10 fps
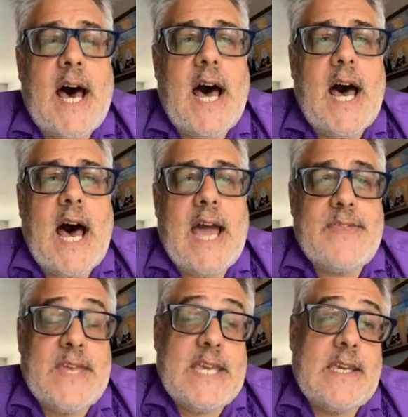I
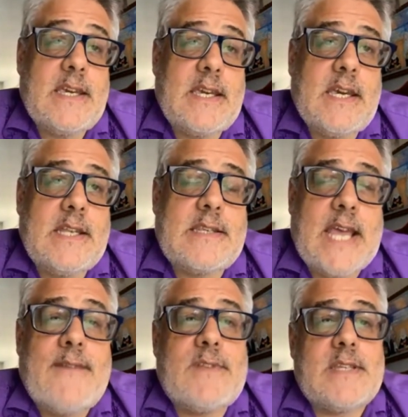think it's
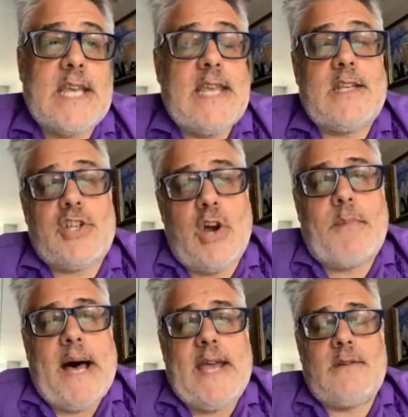safe to say that Joe
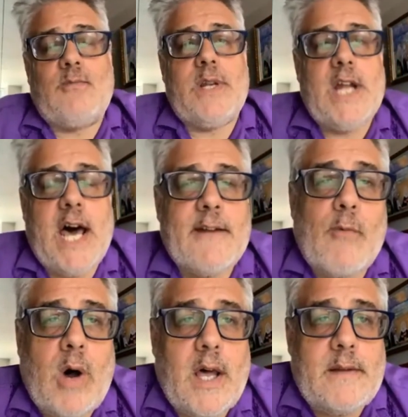Biden would not have
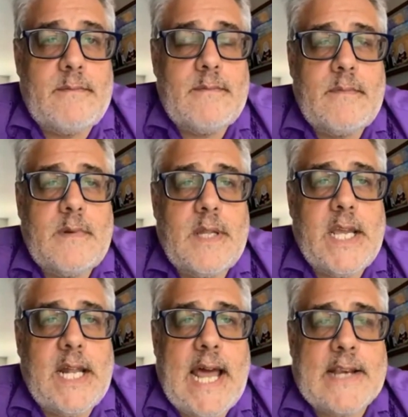won
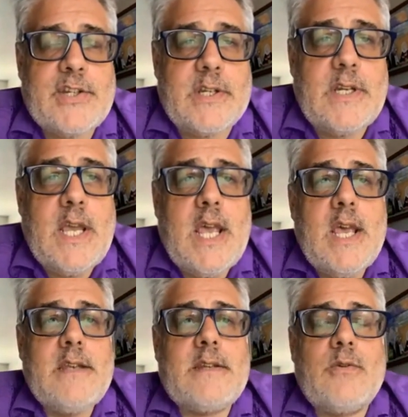the election.
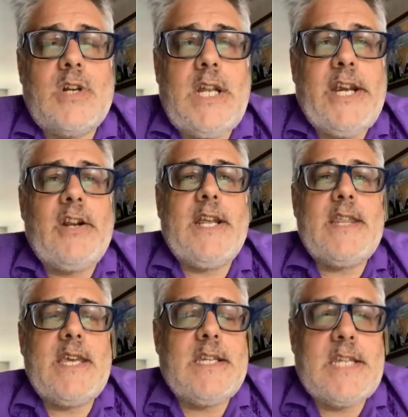So clearly
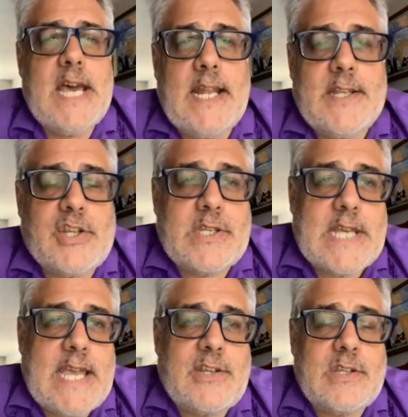the intelligence
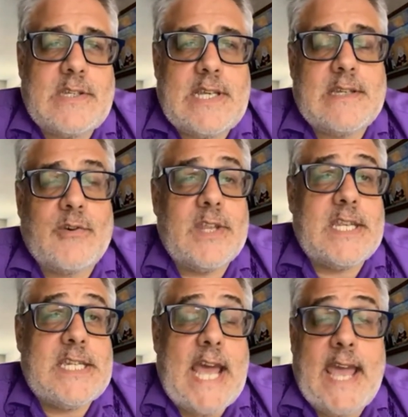agencies are in
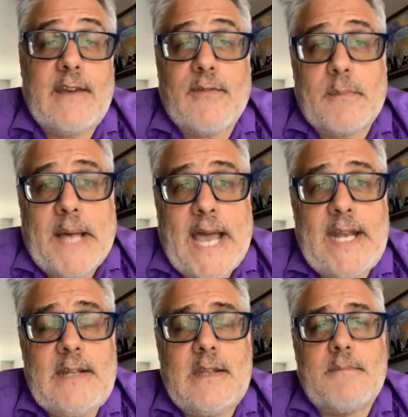the tank for
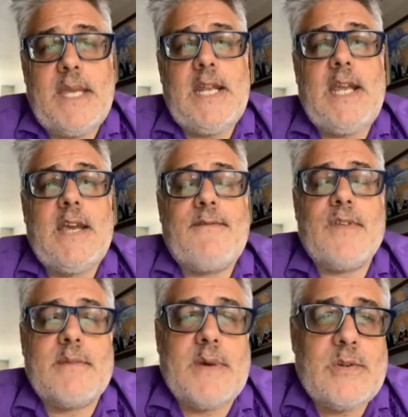Biden. The media,
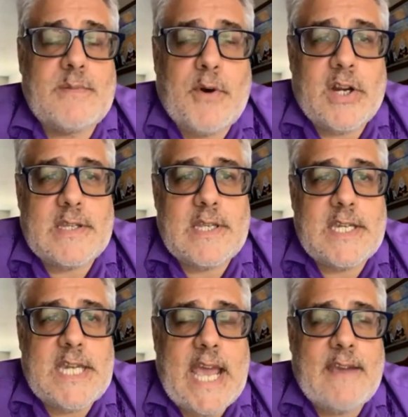for the most part, is in the
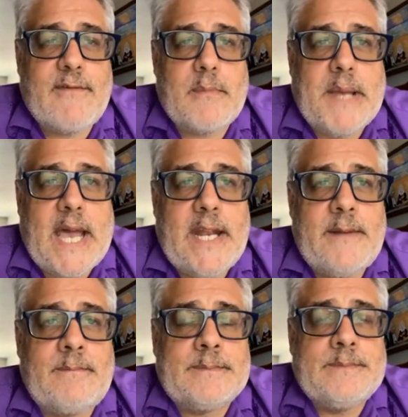tank for Biden.